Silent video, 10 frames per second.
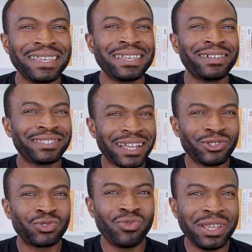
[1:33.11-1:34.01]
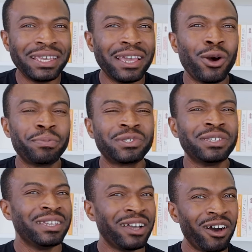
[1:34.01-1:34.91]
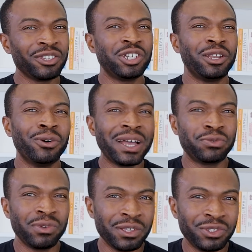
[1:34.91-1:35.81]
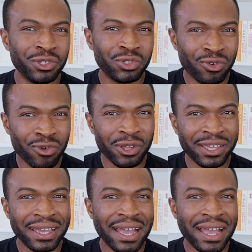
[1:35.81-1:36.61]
because that just really helps our channel as we continue to grow here